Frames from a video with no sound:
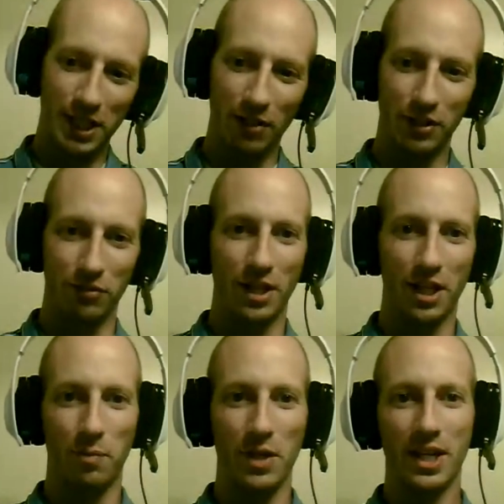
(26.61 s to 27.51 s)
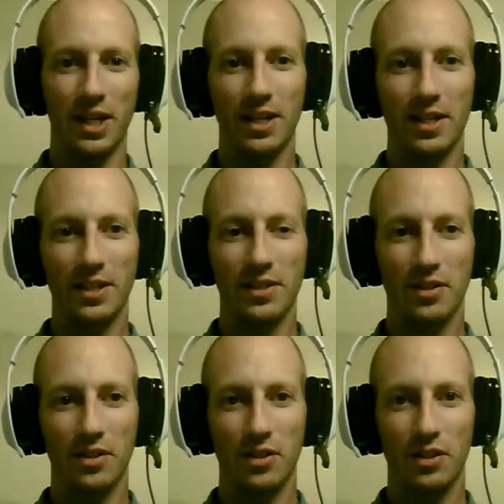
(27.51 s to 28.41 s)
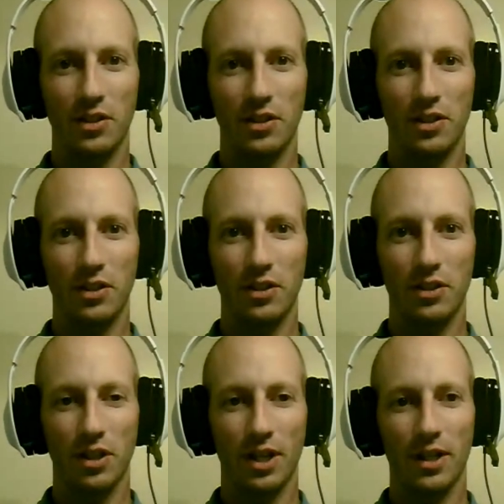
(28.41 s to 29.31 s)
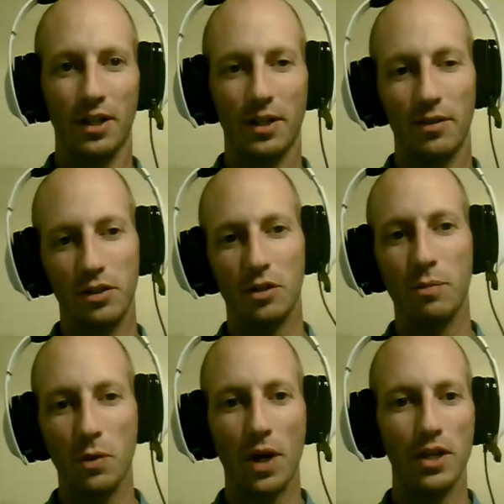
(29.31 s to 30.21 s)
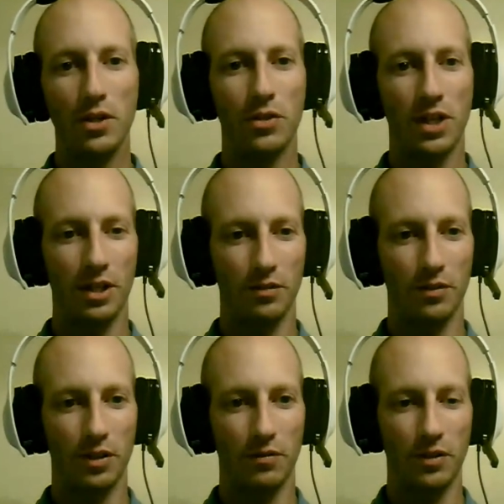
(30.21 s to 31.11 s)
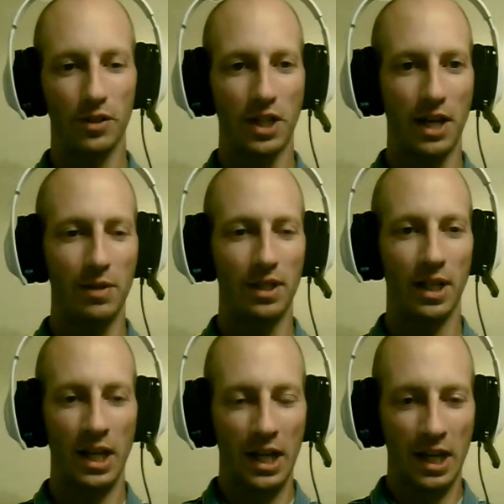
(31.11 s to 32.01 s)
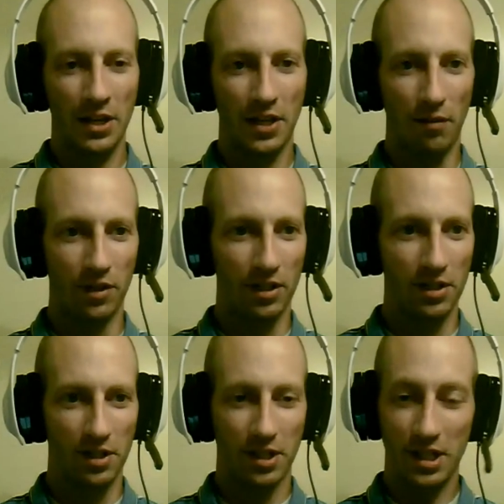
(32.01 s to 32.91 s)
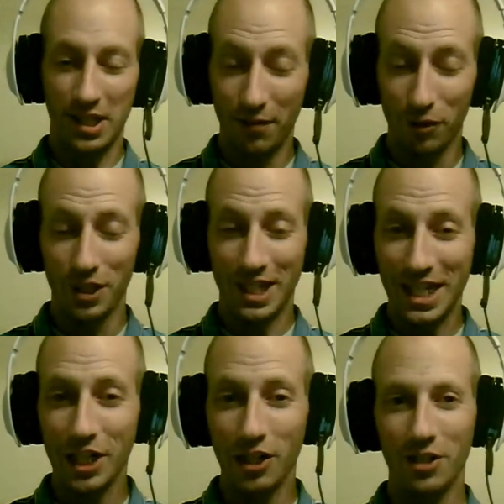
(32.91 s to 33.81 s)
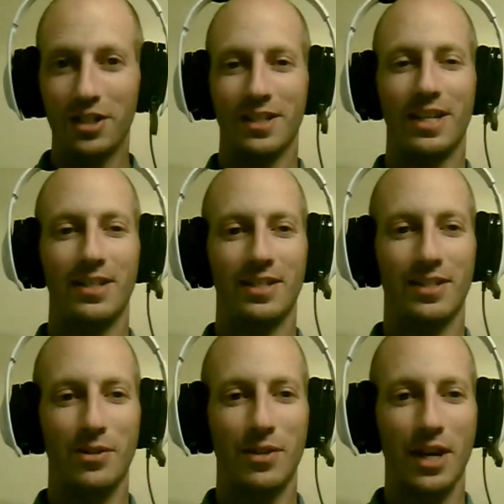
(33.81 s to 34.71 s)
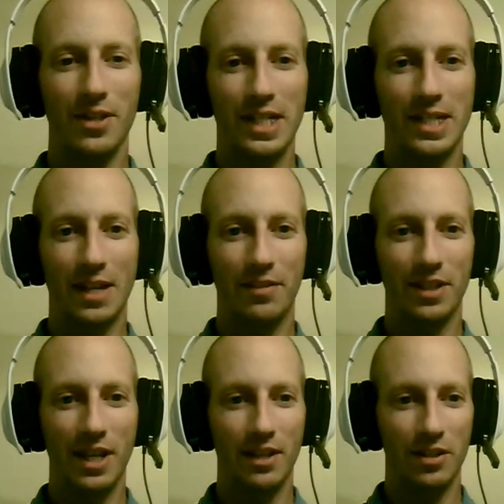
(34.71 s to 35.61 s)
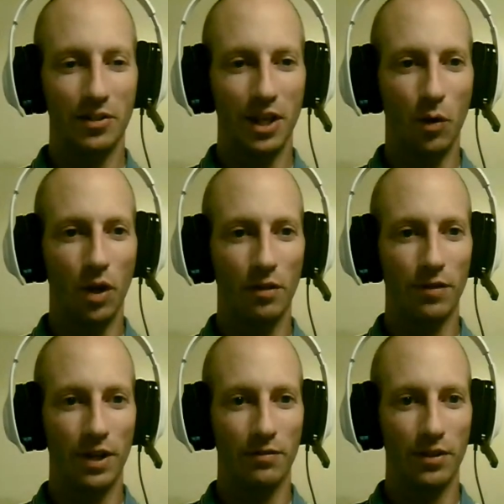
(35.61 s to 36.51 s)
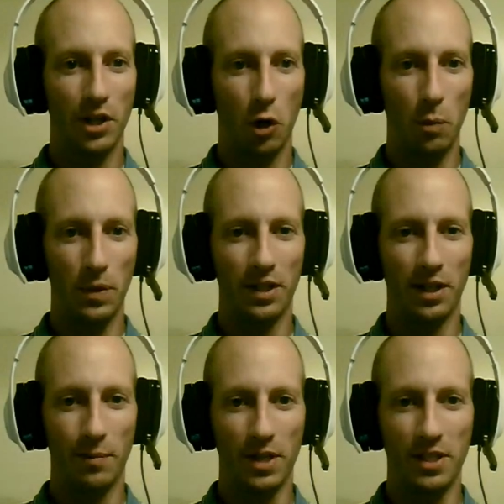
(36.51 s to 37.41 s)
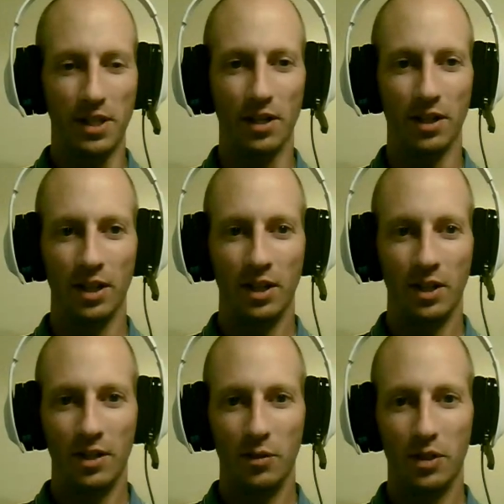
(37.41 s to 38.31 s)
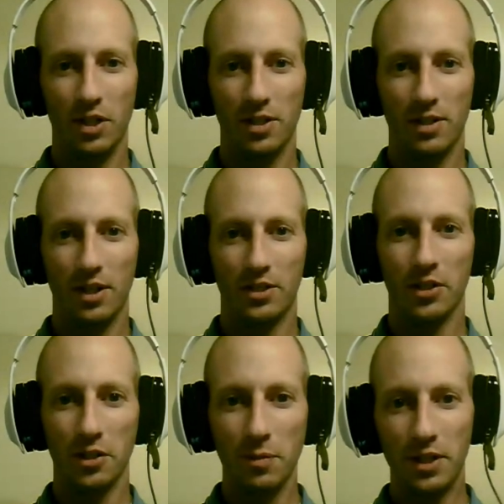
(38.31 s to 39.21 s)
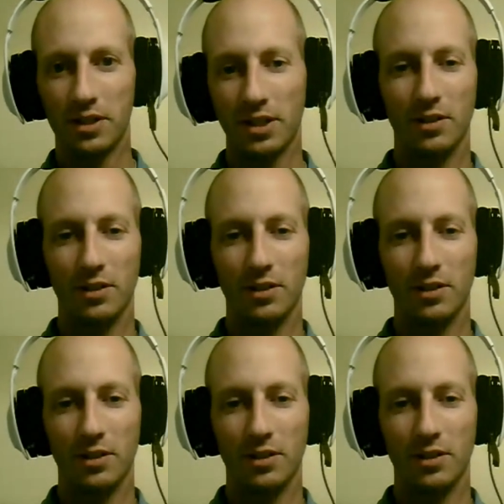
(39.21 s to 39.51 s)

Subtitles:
out to Rick because BYU soccer for the first time in several years since 2007. They qualified for the Open Cup this year, which is a tournament